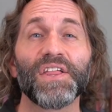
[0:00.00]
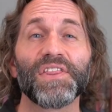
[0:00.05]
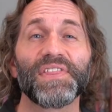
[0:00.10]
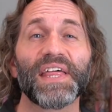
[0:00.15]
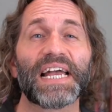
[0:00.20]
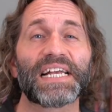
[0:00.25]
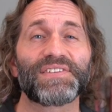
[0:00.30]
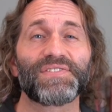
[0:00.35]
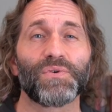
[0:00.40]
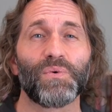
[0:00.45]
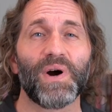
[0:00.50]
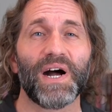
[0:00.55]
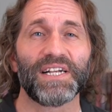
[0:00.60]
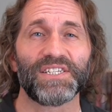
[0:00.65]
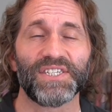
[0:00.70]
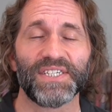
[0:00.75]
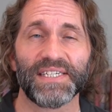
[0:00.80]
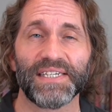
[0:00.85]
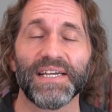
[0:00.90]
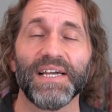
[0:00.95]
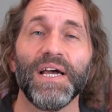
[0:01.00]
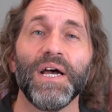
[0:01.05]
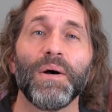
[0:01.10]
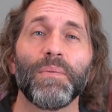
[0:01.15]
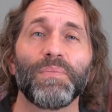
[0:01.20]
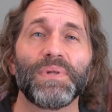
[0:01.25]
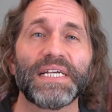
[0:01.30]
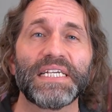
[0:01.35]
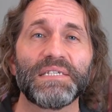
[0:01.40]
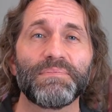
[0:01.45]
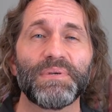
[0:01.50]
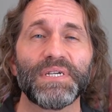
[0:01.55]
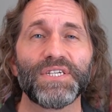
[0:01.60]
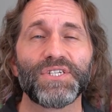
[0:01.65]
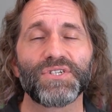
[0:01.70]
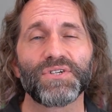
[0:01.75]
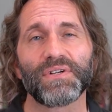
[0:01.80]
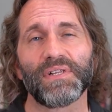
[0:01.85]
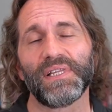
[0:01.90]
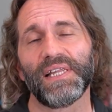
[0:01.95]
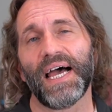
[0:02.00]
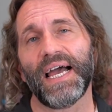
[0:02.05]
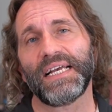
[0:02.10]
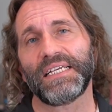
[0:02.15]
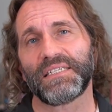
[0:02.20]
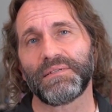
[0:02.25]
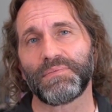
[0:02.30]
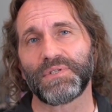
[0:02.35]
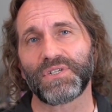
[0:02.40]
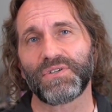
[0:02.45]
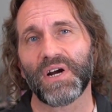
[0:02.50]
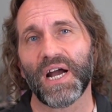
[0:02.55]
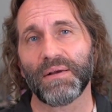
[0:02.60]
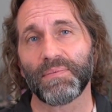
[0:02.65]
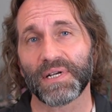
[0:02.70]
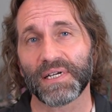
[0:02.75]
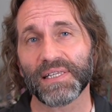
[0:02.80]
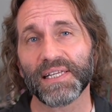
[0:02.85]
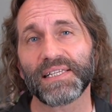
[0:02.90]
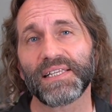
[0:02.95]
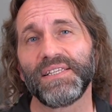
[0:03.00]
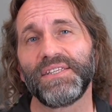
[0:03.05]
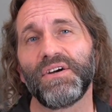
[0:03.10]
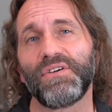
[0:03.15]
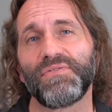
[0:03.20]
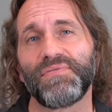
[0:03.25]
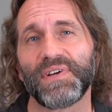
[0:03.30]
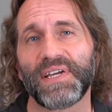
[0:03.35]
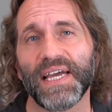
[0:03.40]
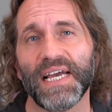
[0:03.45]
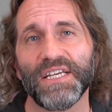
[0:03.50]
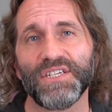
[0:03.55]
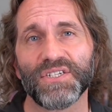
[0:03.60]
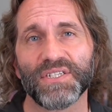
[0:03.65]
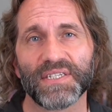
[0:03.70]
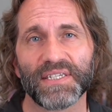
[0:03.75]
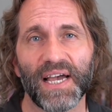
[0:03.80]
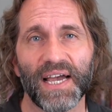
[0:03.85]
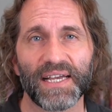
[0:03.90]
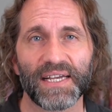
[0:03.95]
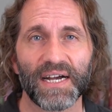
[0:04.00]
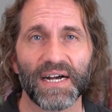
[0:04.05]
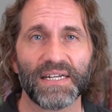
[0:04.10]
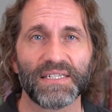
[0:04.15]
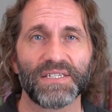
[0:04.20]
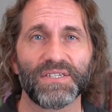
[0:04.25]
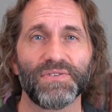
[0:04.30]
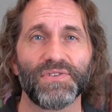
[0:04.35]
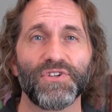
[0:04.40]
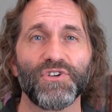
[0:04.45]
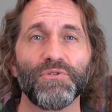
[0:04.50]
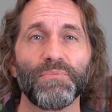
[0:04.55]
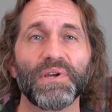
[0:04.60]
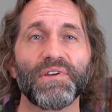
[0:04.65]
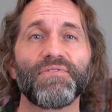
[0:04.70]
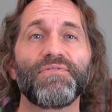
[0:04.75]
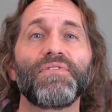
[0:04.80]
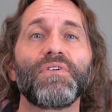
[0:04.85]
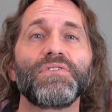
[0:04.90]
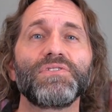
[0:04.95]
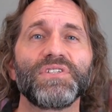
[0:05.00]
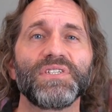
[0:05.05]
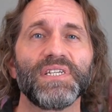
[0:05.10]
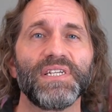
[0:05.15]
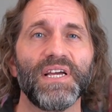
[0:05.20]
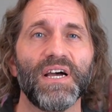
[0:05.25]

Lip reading: Thanks for watching. Please be sure to like, subscribe, and click the notifications icon so that you'll be first to